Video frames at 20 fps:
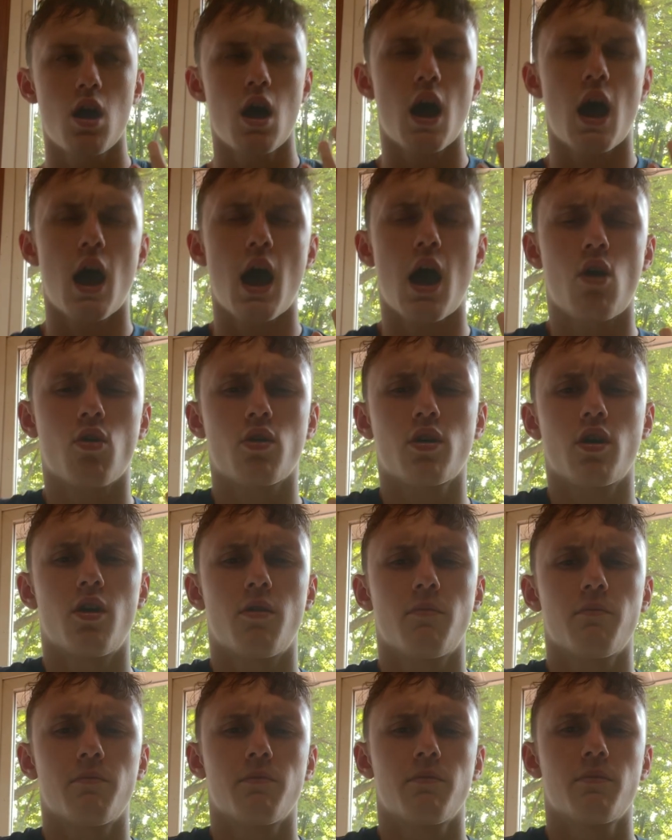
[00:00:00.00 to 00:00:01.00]
how
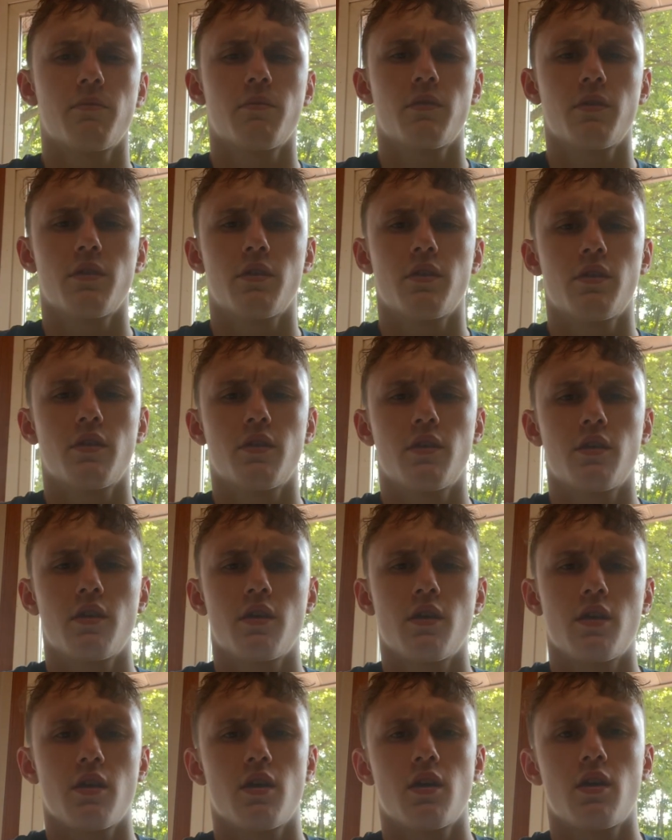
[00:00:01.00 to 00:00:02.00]
come
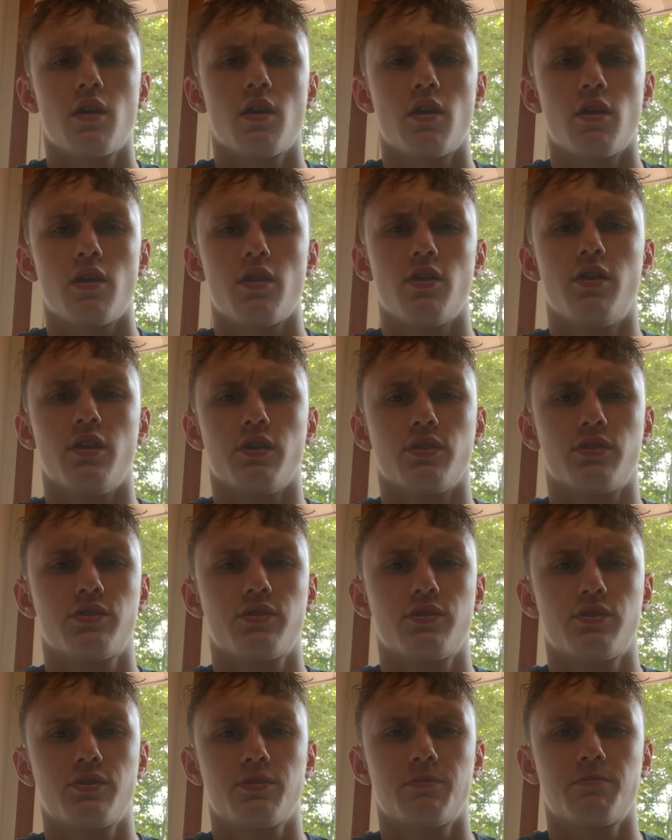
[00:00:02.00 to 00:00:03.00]

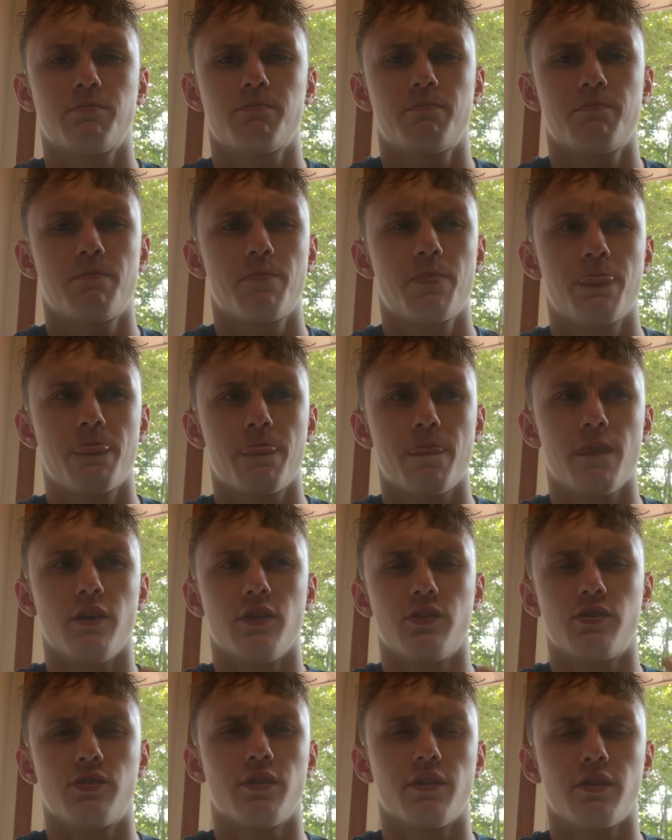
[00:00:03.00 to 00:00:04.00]
this
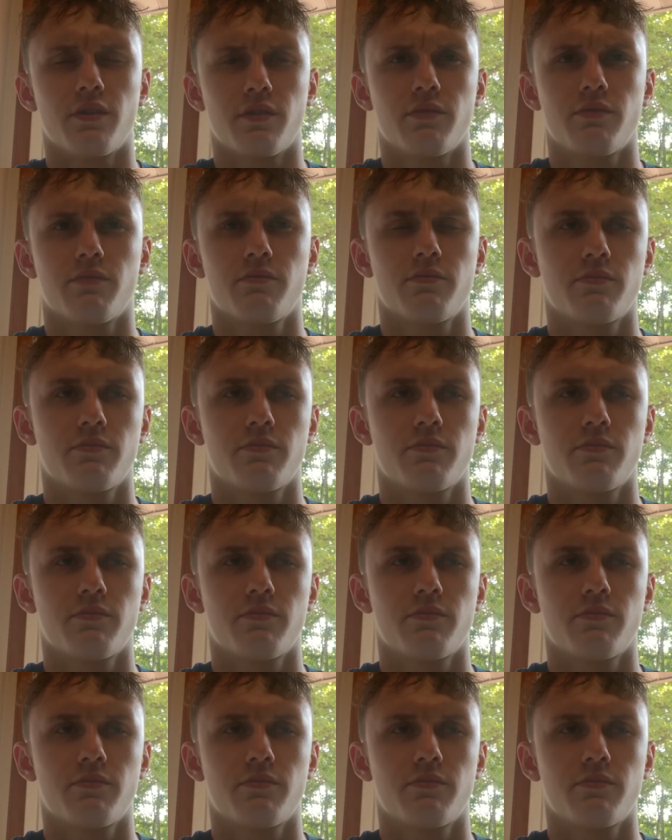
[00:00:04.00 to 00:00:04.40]
isn't